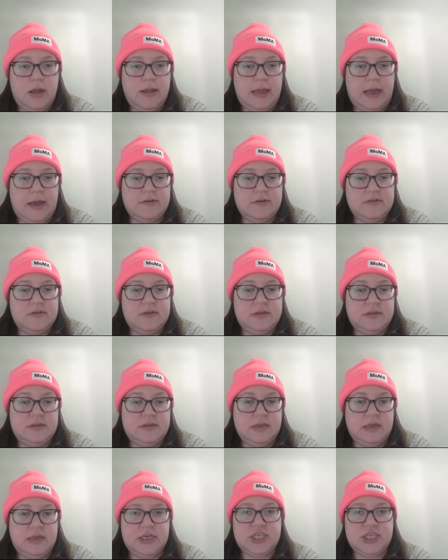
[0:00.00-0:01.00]
allowed
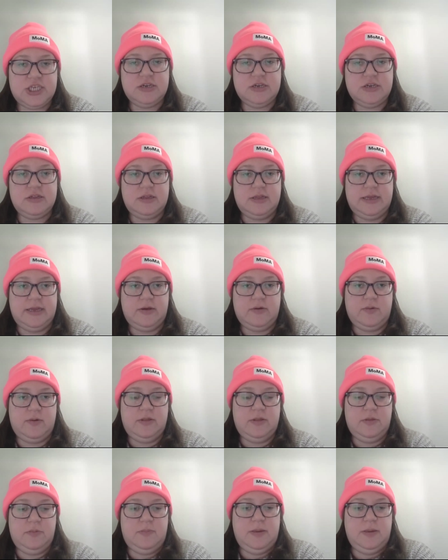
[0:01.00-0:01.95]
to like share the link with